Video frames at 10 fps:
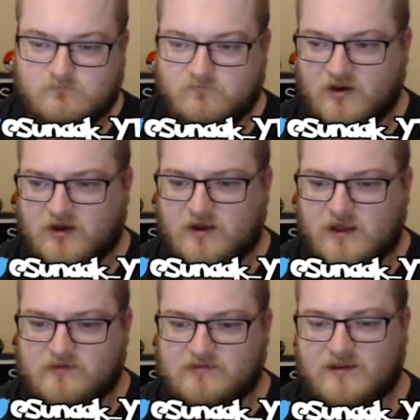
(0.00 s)
Very
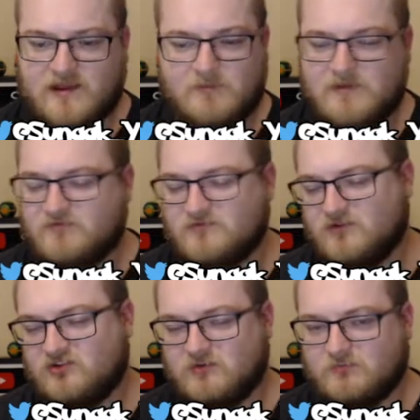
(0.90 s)
nice. Like, I mean, we
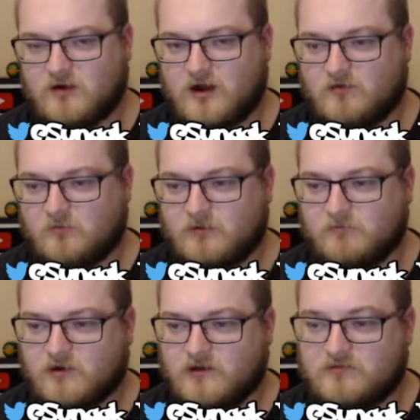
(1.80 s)
should probably
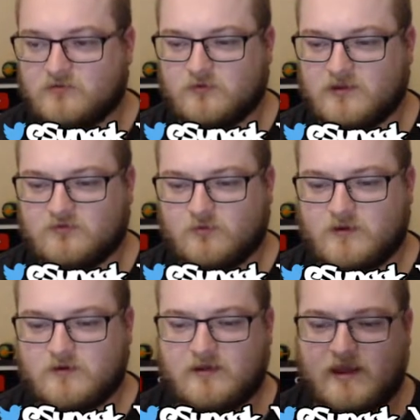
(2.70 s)
breeze through this
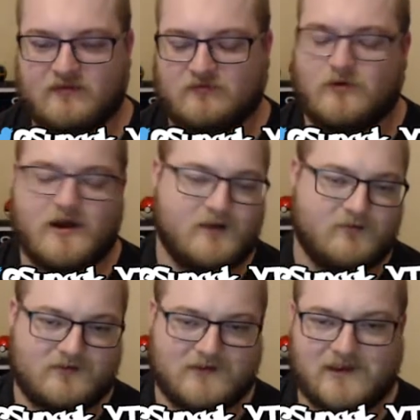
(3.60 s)
one, as why I
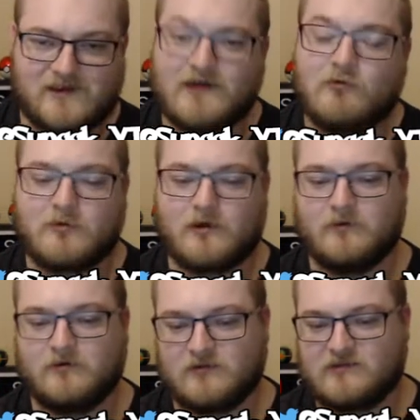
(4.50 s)
was thinking that we'll probably
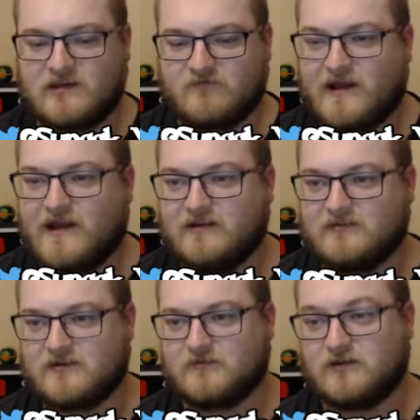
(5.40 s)
do the Sevii Islands
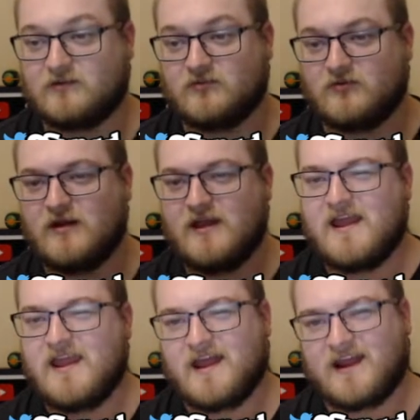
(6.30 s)
and everything too.
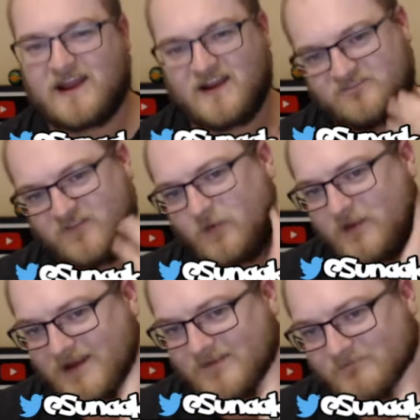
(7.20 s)
And I kind of feel
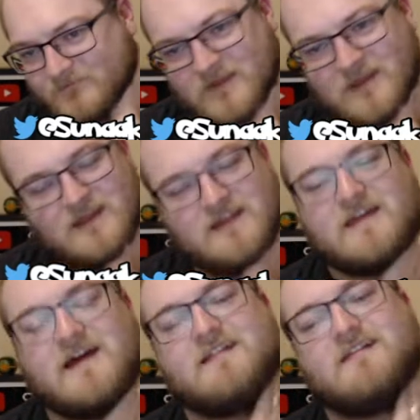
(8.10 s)
bad
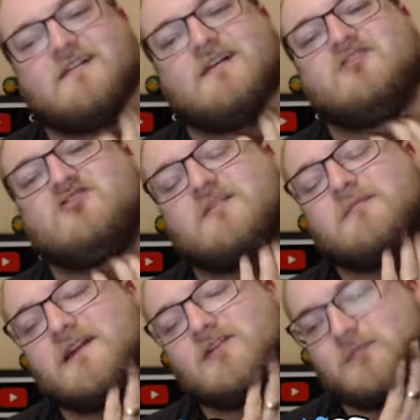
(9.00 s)
that a gym
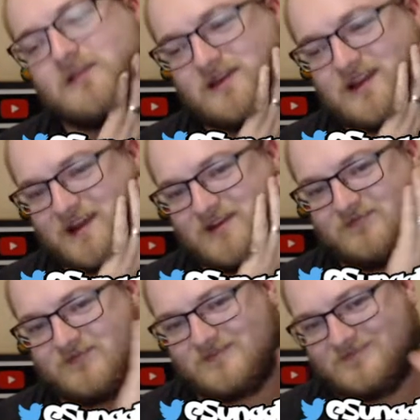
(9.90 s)
leader will be kind of
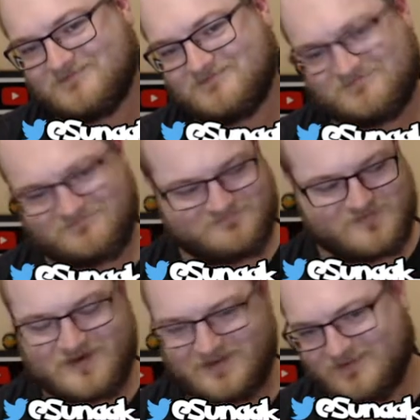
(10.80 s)

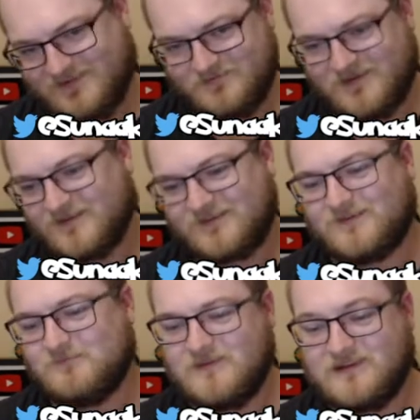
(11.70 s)
put into a minus
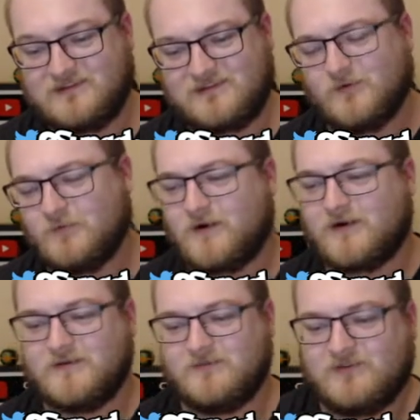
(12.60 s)
minuscule part
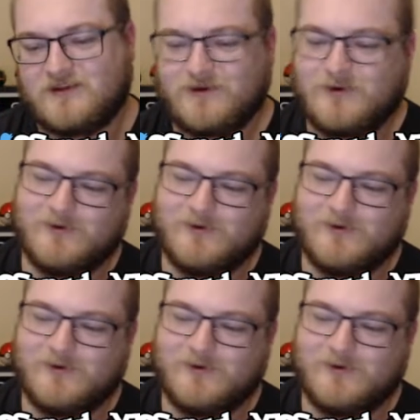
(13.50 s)
of the video.